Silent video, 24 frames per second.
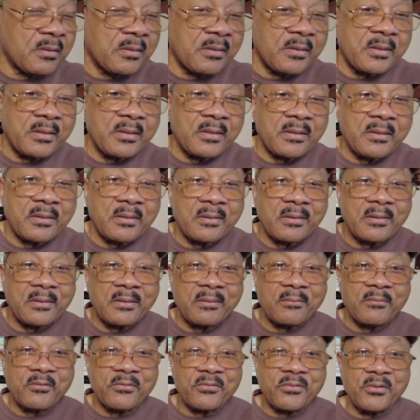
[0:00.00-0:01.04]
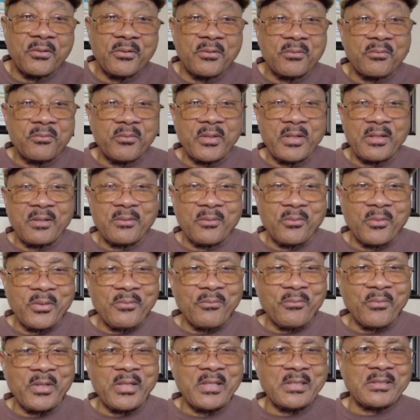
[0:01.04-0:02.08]
My phone is ringing. I don't know what
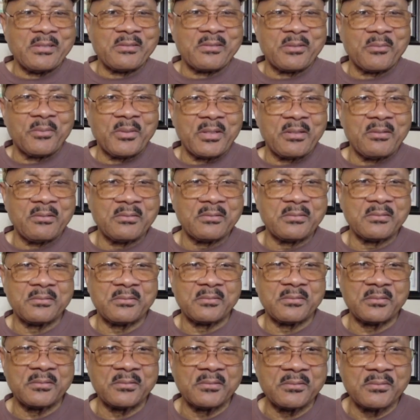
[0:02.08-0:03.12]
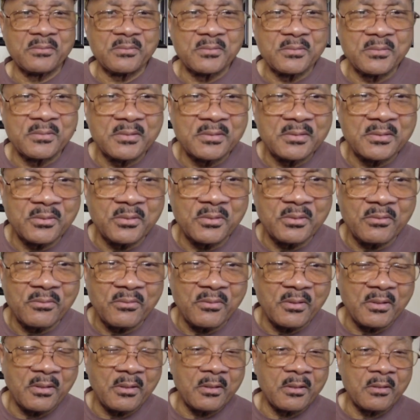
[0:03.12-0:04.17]
it rings every time I get on doing a
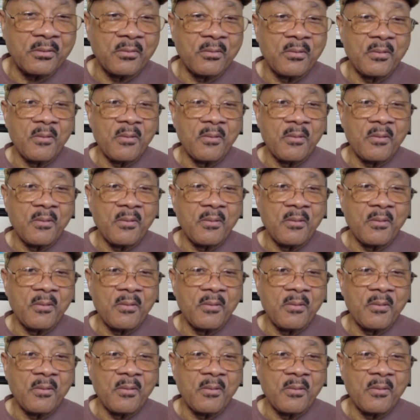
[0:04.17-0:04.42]
vlog.